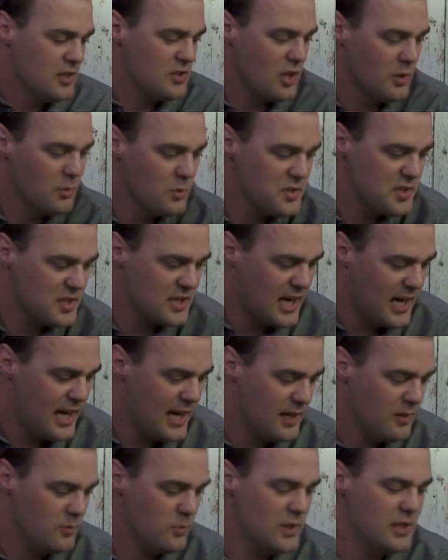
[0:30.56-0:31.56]
So we'll
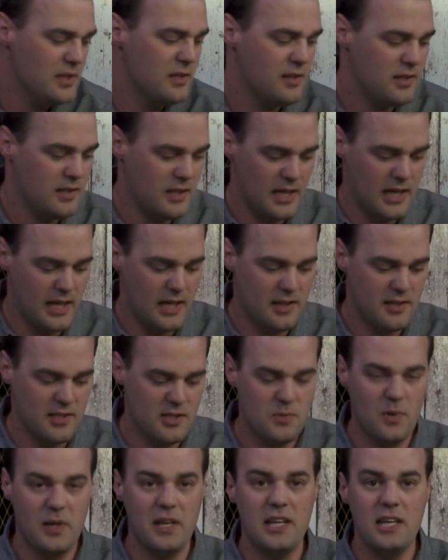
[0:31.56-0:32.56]
start with uh,
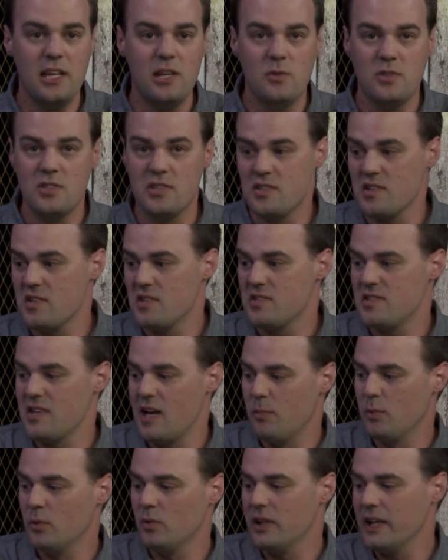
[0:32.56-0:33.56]
this one here, which is a
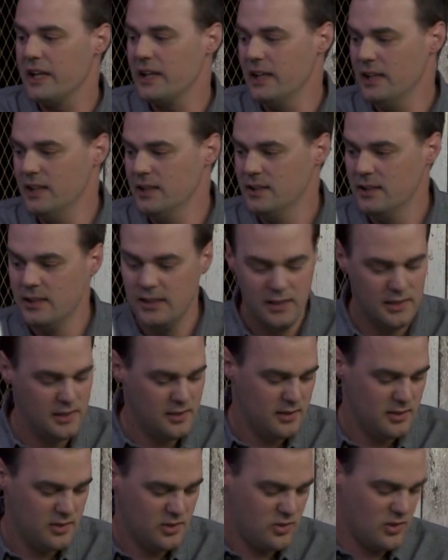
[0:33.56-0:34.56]
supple leader. Yep.
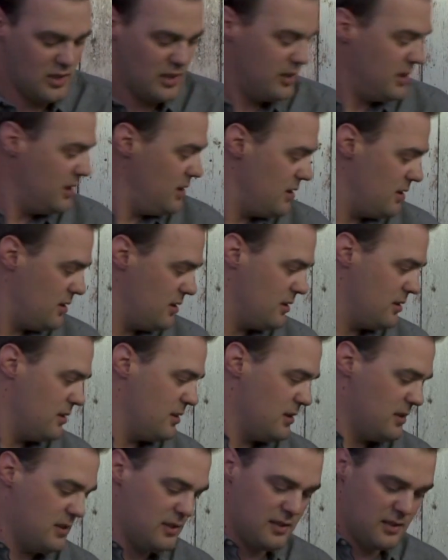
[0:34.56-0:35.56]
Trolley.
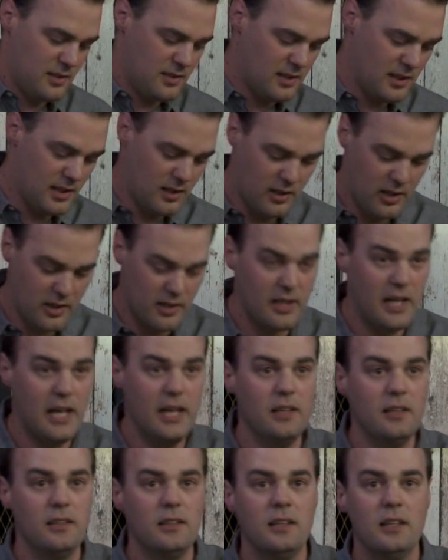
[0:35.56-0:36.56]
Yep. Get a load of
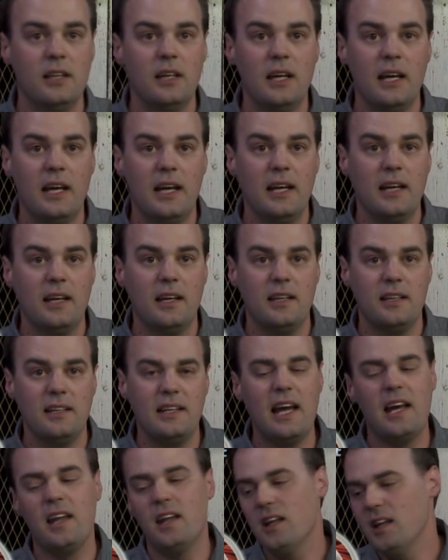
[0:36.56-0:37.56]
that. Give
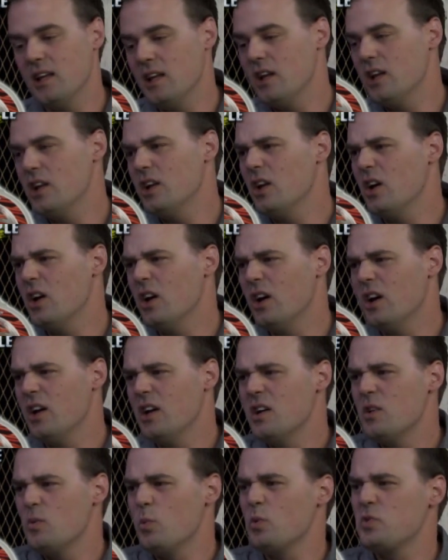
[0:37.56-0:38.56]
us now, definition of
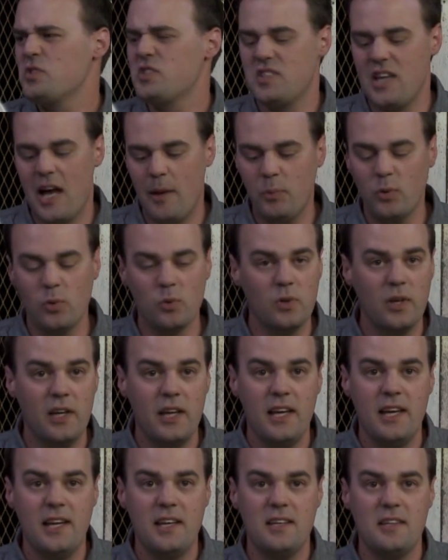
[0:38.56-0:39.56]
supple. Well, supple.
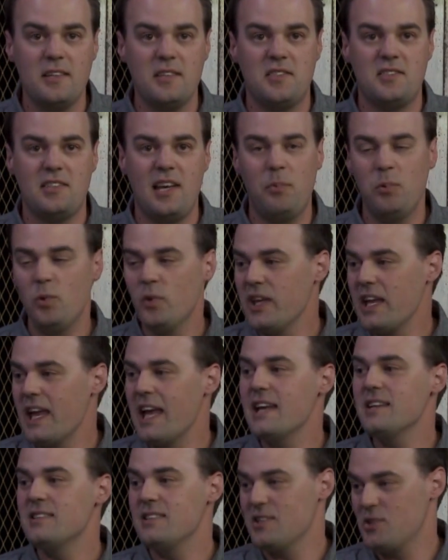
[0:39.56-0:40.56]
Supple, the
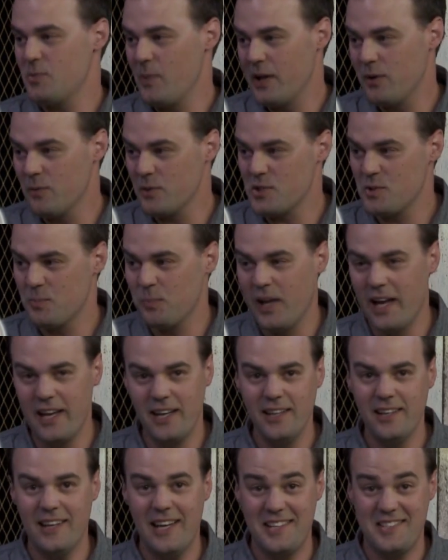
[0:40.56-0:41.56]
easiest way to
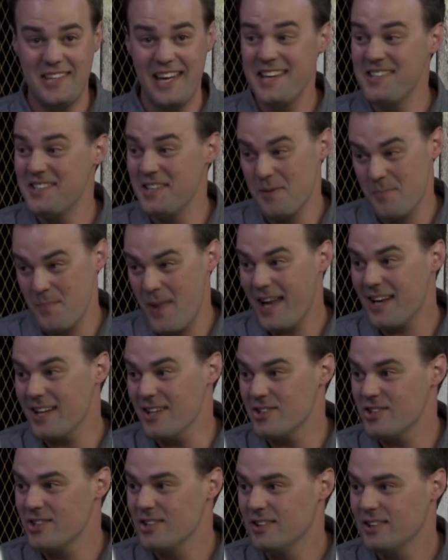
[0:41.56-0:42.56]
explain it, it's easy to
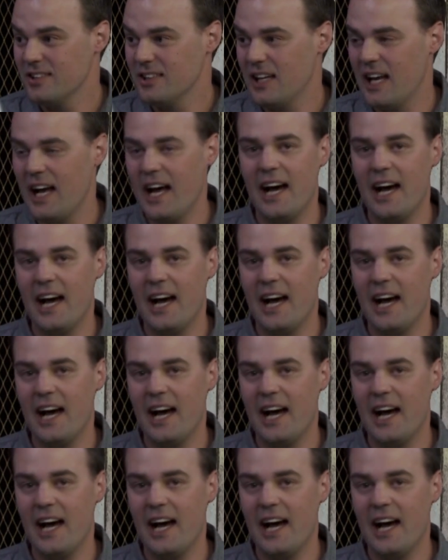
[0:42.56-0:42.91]
manage. Mm.